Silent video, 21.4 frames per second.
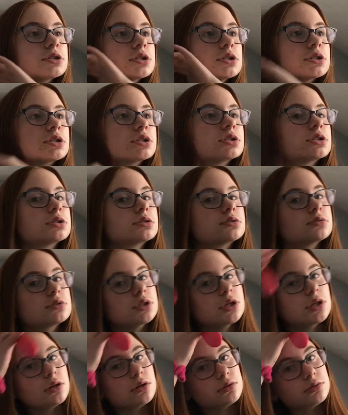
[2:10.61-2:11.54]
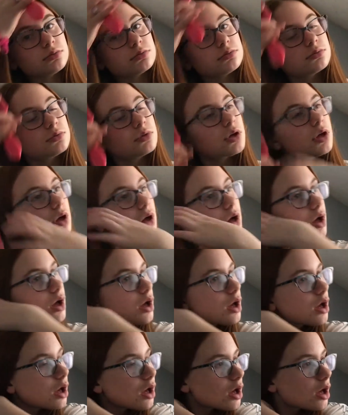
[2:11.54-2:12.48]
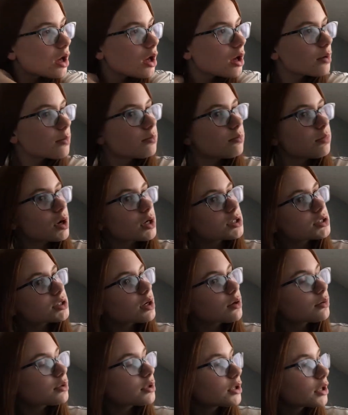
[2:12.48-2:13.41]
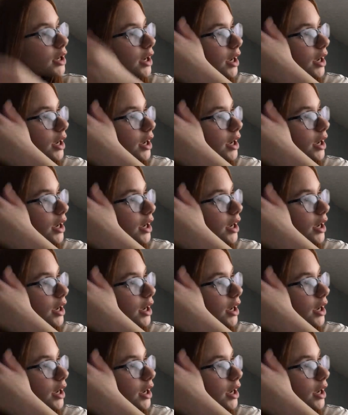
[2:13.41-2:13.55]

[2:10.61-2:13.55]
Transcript: just, brush out your